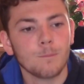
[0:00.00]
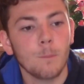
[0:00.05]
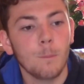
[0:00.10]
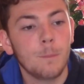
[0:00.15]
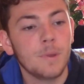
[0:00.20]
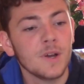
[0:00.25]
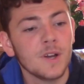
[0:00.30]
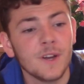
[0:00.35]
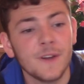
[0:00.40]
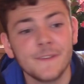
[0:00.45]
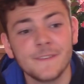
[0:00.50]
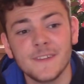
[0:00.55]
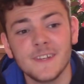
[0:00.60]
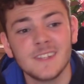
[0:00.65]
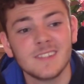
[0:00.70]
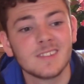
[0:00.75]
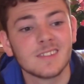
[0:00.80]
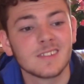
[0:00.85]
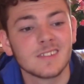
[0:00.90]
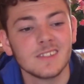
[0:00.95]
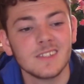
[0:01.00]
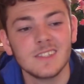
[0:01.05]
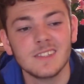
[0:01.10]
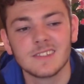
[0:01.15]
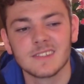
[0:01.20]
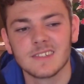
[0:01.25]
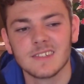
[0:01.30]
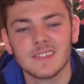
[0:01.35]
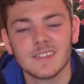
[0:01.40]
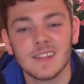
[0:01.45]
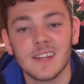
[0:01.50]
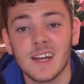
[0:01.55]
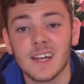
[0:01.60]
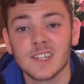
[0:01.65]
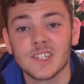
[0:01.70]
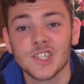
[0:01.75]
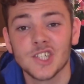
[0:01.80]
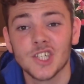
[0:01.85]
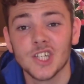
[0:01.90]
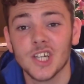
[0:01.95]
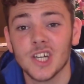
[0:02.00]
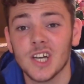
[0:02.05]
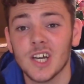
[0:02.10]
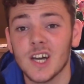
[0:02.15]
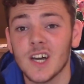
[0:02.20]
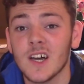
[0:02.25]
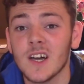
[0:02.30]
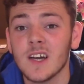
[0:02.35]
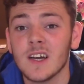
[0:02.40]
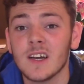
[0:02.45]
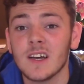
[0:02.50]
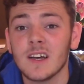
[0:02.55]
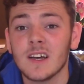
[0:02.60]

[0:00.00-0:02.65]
Burnley's season last year.